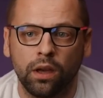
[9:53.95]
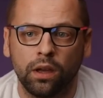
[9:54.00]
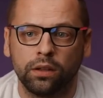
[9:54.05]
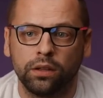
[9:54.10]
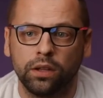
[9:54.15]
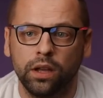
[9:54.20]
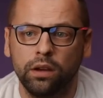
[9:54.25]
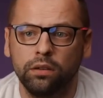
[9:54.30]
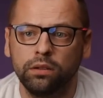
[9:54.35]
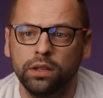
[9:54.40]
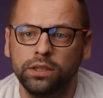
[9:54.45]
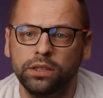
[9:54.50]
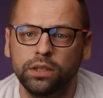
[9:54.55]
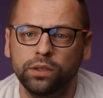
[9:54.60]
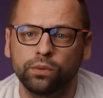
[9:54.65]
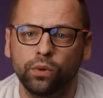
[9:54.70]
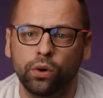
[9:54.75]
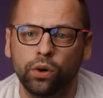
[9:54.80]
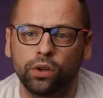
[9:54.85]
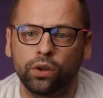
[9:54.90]
Now let us
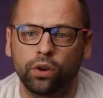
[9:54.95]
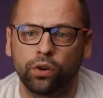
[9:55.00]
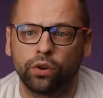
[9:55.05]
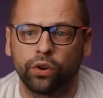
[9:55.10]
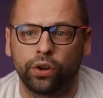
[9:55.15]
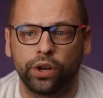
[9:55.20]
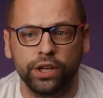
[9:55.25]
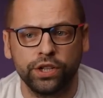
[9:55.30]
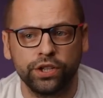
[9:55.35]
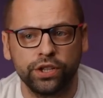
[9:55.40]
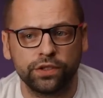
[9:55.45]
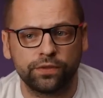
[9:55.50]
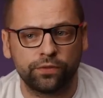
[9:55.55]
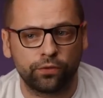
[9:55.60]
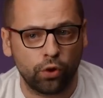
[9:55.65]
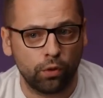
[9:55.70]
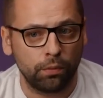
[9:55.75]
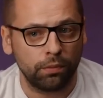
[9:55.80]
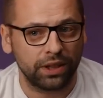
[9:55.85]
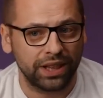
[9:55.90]
work on connections
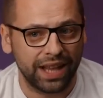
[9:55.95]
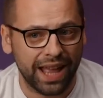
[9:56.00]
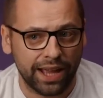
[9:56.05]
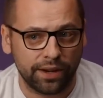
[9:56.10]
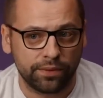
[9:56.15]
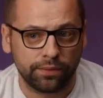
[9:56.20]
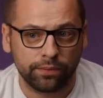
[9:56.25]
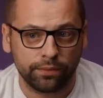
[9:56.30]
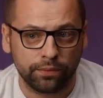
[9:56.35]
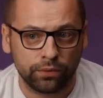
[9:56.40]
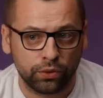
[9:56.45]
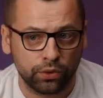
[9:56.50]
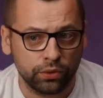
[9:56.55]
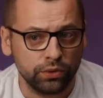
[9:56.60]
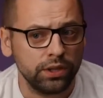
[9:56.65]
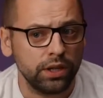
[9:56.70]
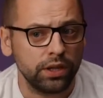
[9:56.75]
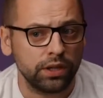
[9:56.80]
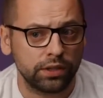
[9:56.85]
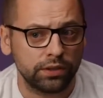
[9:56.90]
from LAN to
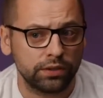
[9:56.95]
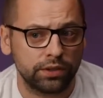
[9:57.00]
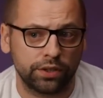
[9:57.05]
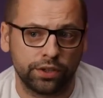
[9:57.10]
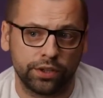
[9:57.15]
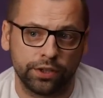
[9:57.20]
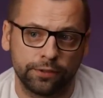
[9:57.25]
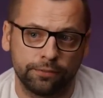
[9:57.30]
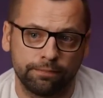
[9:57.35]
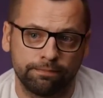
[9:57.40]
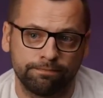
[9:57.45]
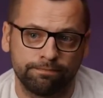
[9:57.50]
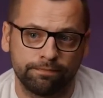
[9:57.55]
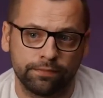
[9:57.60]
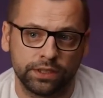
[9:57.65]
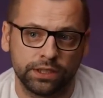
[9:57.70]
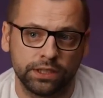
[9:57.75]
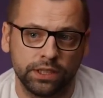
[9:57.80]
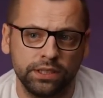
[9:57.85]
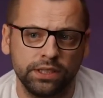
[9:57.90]
the internet.
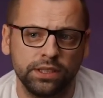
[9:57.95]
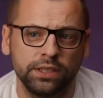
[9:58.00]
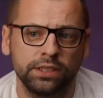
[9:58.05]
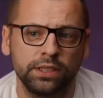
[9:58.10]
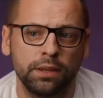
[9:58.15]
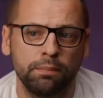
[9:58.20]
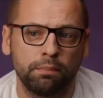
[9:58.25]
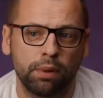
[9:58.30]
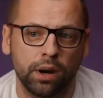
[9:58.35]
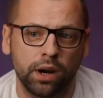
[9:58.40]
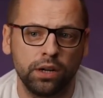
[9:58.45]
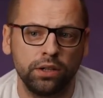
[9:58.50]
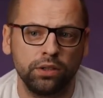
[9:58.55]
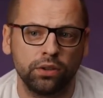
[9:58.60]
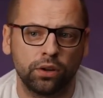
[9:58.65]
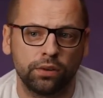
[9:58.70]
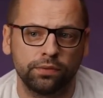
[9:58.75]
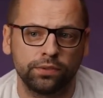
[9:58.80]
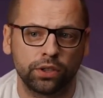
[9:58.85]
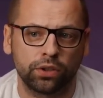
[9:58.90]
This is the part
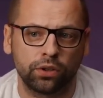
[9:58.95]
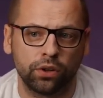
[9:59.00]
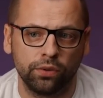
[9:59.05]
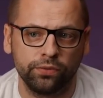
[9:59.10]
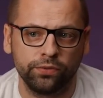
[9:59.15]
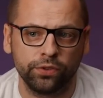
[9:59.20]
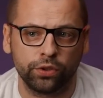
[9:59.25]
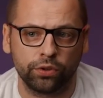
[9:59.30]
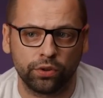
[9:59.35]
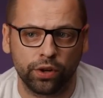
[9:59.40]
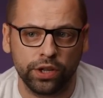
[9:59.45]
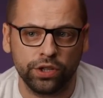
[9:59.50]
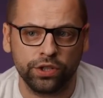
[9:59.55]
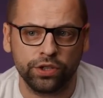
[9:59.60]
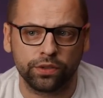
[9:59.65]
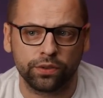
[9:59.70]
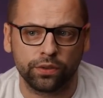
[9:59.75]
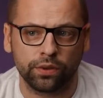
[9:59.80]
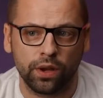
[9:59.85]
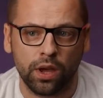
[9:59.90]
of the
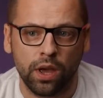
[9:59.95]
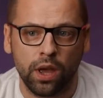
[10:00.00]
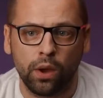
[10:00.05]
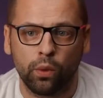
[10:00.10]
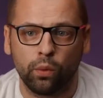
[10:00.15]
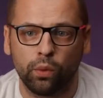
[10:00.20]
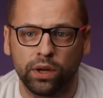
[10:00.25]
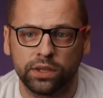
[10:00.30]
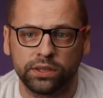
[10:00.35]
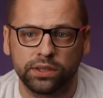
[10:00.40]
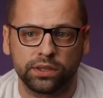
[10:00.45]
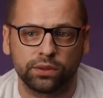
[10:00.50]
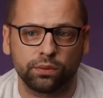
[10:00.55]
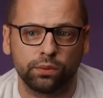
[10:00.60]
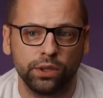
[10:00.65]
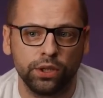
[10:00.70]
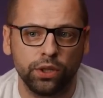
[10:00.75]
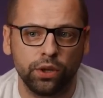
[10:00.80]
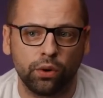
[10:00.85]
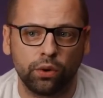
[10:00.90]
configuration where this
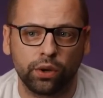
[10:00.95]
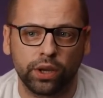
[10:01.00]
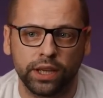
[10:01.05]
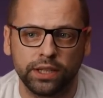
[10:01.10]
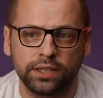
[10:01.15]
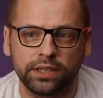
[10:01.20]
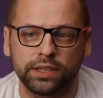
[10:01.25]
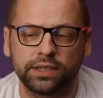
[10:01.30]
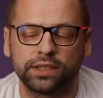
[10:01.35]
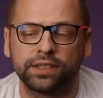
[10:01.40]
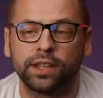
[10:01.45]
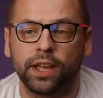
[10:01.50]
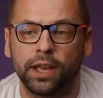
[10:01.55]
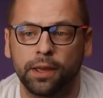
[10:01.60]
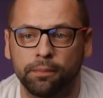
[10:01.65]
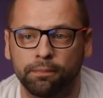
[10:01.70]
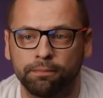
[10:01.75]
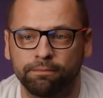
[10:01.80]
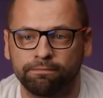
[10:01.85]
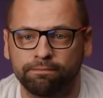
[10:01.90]
video gets its name.